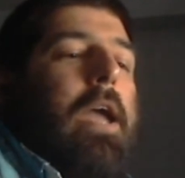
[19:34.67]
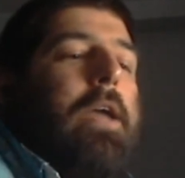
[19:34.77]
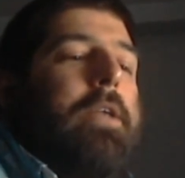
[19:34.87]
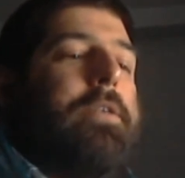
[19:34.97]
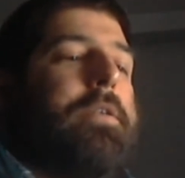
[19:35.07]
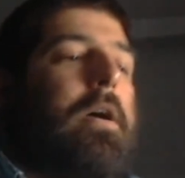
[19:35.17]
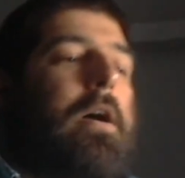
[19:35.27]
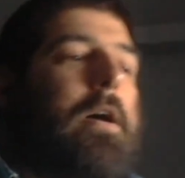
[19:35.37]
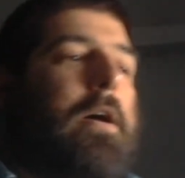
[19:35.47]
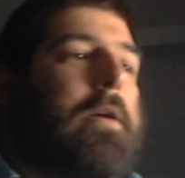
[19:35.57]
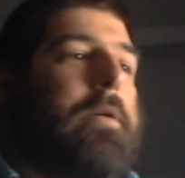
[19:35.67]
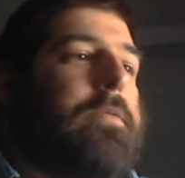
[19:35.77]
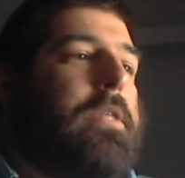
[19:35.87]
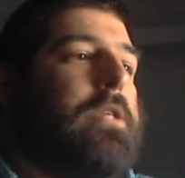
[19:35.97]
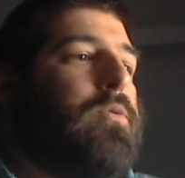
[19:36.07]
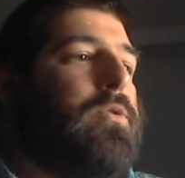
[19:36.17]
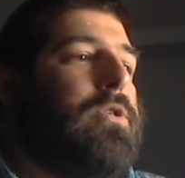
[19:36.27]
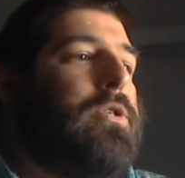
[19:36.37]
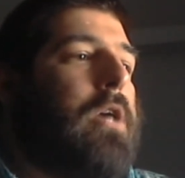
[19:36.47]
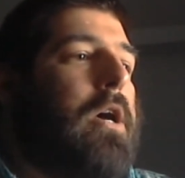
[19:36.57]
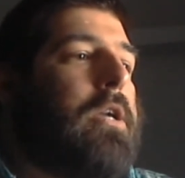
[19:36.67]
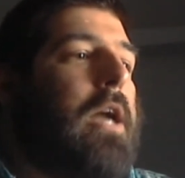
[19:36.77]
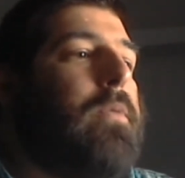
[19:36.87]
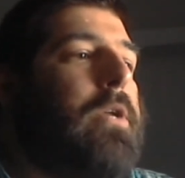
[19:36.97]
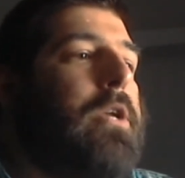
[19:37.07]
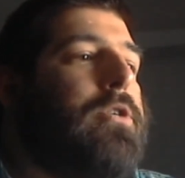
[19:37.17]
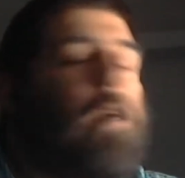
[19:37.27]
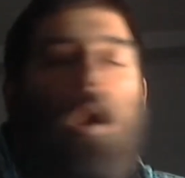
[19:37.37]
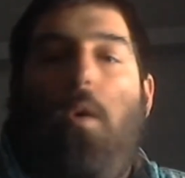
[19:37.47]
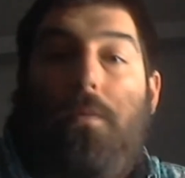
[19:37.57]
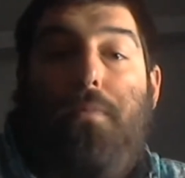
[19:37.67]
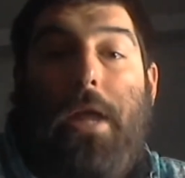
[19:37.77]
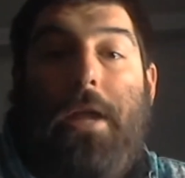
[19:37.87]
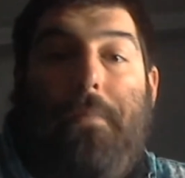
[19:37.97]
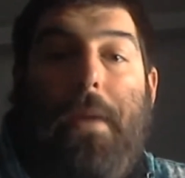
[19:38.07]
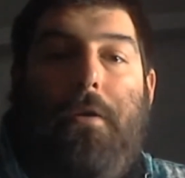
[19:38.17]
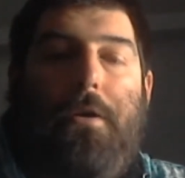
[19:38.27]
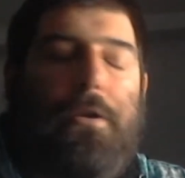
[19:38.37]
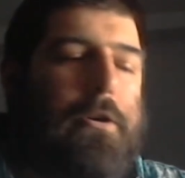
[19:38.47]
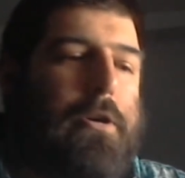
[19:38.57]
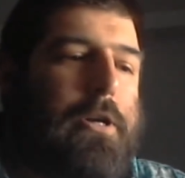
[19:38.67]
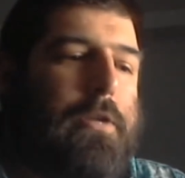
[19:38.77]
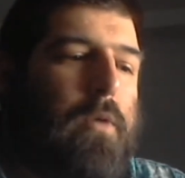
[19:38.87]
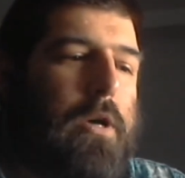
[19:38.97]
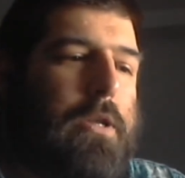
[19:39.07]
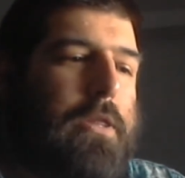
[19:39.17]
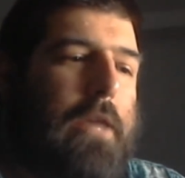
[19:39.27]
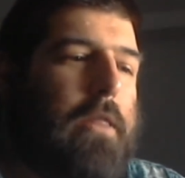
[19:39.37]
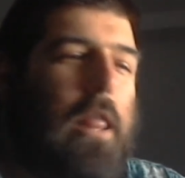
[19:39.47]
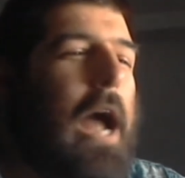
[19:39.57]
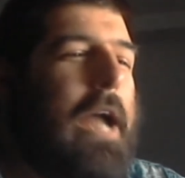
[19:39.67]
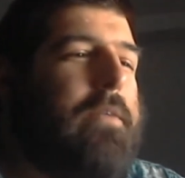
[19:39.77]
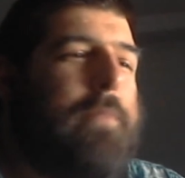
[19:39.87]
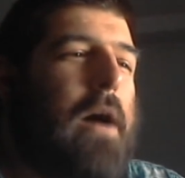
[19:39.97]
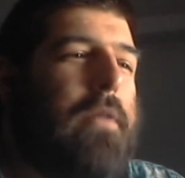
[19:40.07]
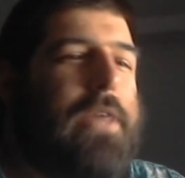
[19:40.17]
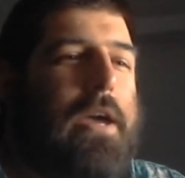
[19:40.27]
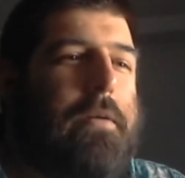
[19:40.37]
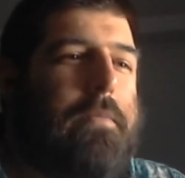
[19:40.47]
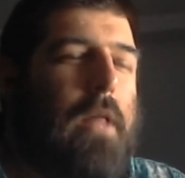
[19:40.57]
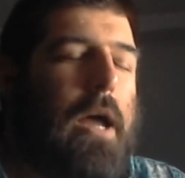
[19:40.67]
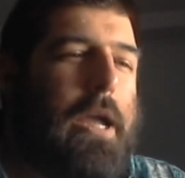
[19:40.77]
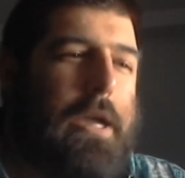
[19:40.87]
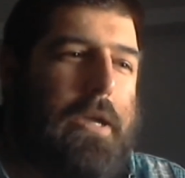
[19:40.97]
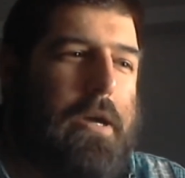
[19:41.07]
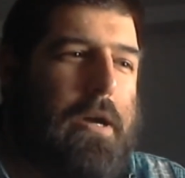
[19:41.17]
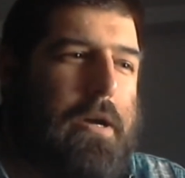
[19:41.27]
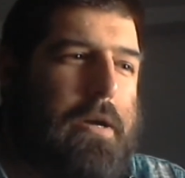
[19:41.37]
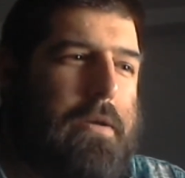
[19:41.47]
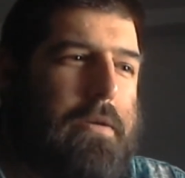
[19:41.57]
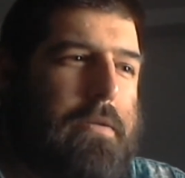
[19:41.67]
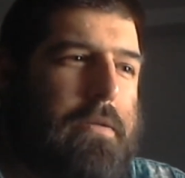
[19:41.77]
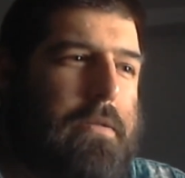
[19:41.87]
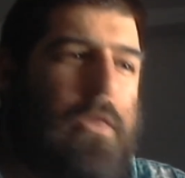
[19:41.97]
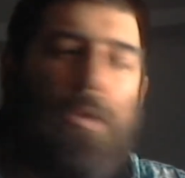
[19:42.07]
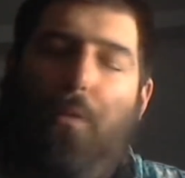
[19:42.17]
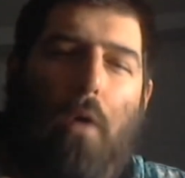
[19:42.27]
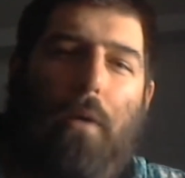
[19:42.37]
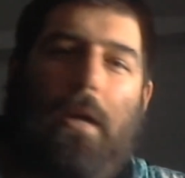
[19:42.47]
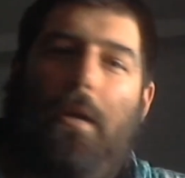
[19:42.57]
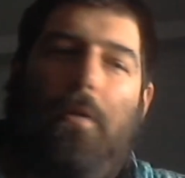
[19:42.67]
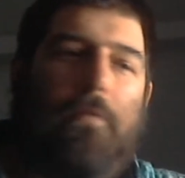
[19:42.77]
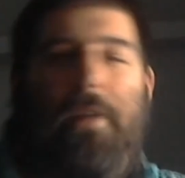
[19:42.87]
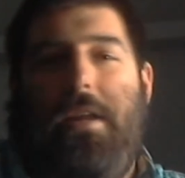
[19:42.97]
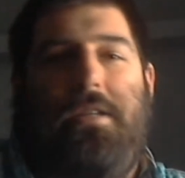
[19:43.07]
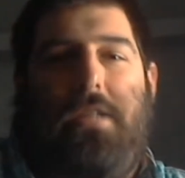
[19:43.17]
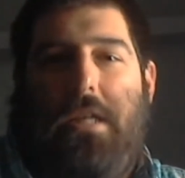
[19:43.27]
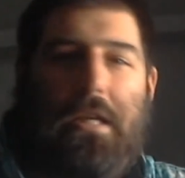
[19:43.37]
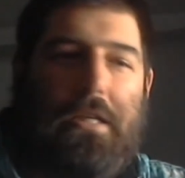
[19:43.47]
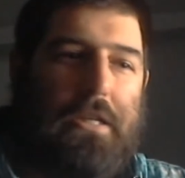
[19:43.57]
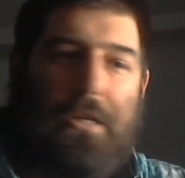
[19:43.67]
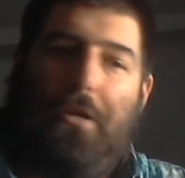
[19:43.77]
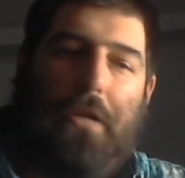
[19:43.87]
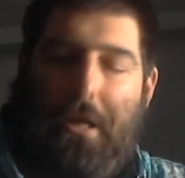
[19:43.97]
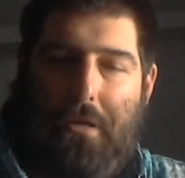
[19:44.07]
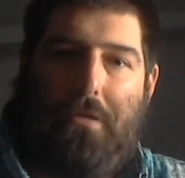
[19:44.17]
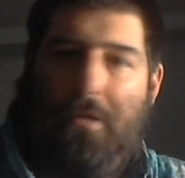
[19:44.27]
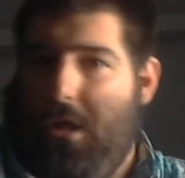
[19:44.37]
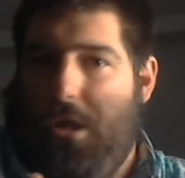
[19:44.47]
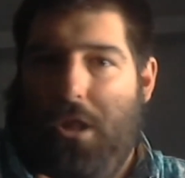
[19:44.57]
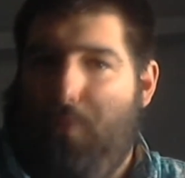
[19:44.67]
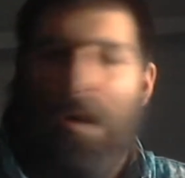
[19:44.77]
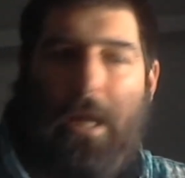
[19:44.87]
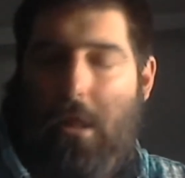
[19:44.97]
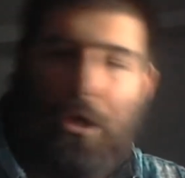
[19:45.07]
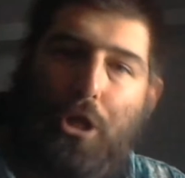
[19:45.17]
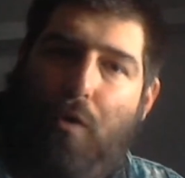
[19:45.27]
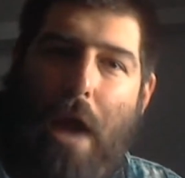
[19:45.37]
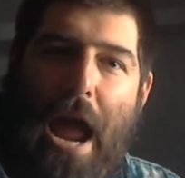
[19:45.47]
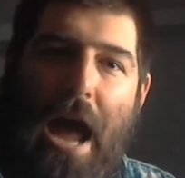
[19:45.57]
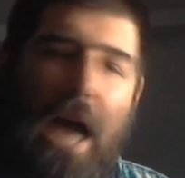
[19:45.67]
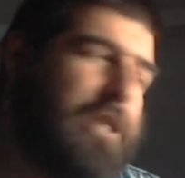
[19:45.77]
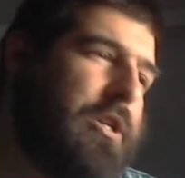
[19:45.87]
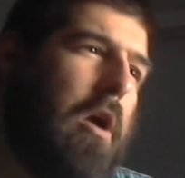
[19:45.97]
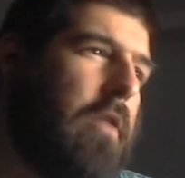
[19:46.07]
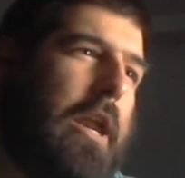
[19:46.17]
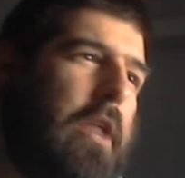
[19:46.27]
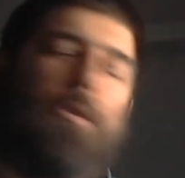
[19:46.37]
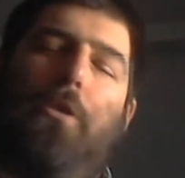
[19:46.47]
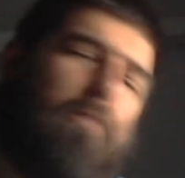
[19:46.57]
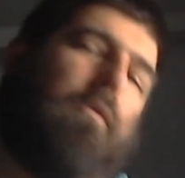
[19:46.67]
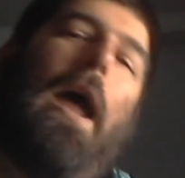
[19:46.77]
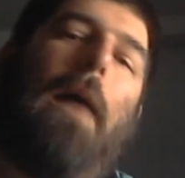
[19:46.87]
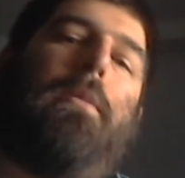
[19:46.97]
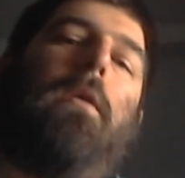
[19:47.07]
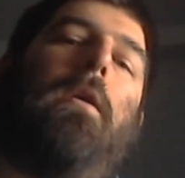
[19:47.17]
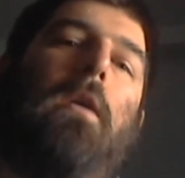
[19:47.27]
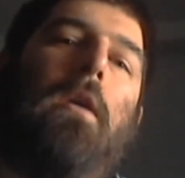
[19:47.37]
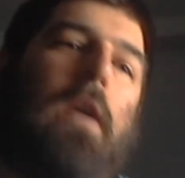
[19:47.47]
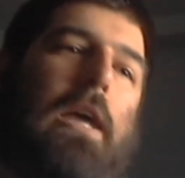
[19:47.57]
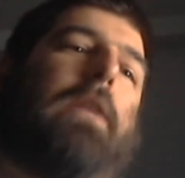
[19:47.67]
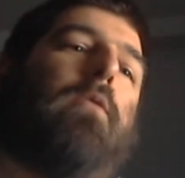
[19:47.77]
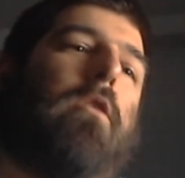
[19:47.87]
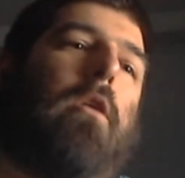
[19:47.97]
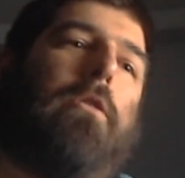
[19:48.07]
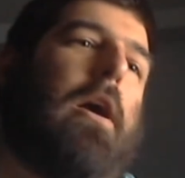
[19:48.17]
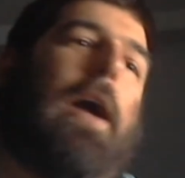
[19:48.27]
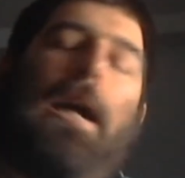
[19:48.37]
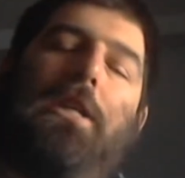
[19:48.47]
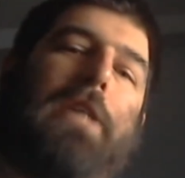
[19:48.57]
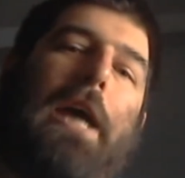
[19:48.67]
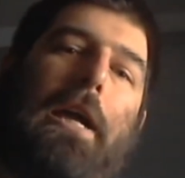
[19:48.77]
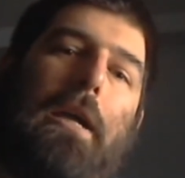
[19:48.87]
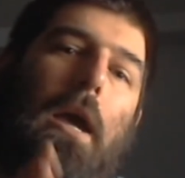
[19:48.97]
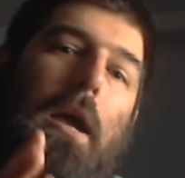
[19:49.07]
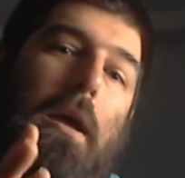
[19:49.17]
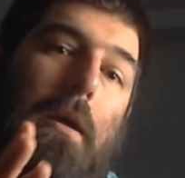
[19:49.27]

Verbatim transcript: and uh, this was uh, a couple years ago when Planned Parenthood was they lied about them like uh, throwing fetuses in, in the regular trash and all that other crap, and they were the hashtag